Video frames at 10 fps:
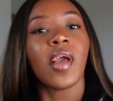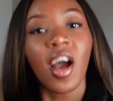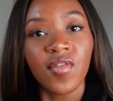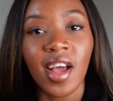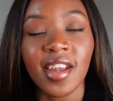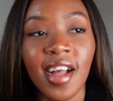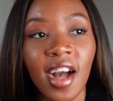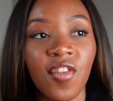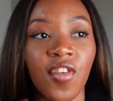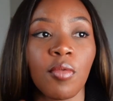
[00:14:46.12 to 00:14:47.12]
we haven't had a
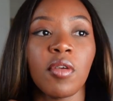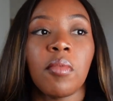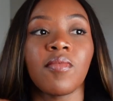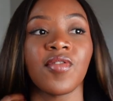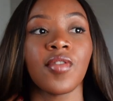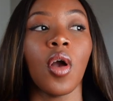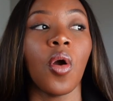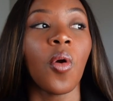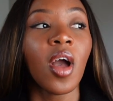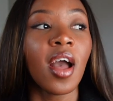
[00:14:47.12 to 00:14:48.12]
car for 3 months,
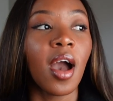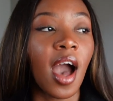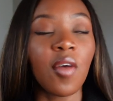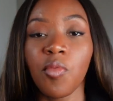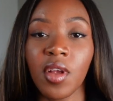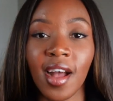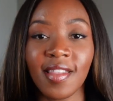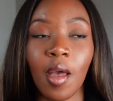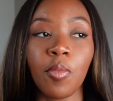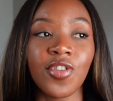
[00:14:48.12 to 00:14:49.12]
so haven't really
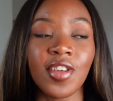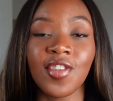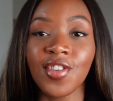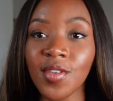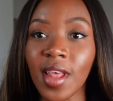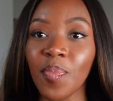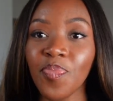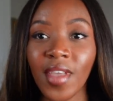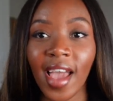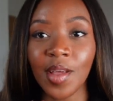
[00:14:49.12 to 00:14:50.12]
had the opportunity to do that.
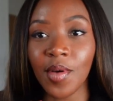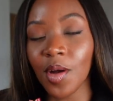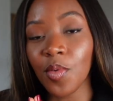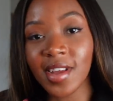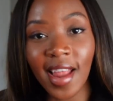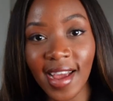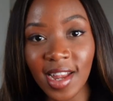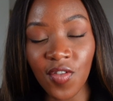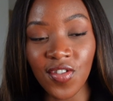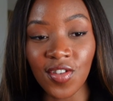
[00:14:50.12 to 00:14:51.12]
Anyway, we're going to head
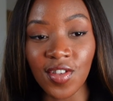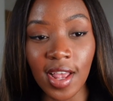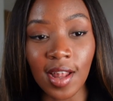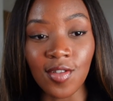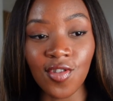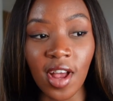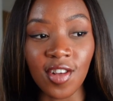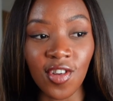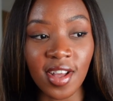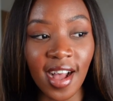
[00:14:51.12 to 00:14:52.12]
out for Sunday lunch. I'll
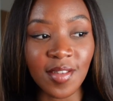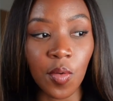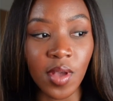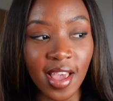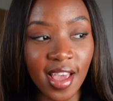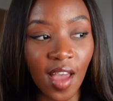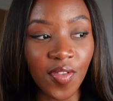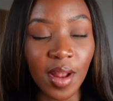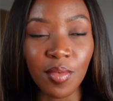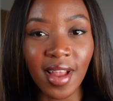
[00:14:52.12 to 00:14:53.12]
show you guys what we eat, and
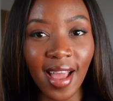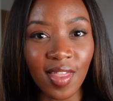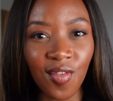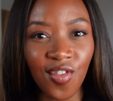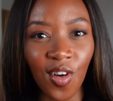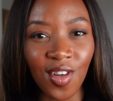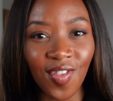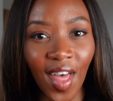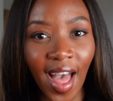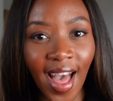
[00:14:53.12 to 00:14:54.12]
then I'm going to end the vlog
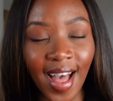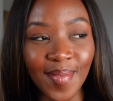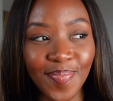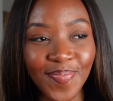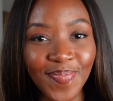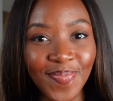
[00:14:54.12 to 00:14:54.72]
then.